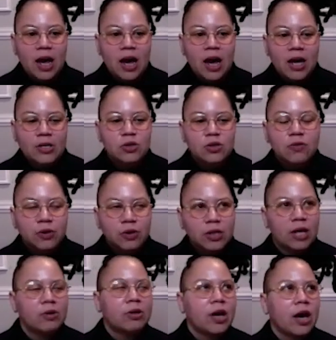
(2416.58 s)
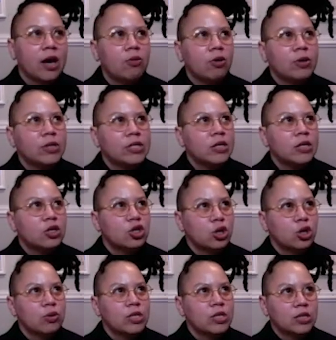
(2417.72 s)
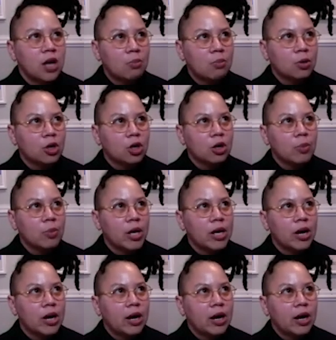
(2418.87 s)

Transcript: I do feel, I would want to say the show is somber, but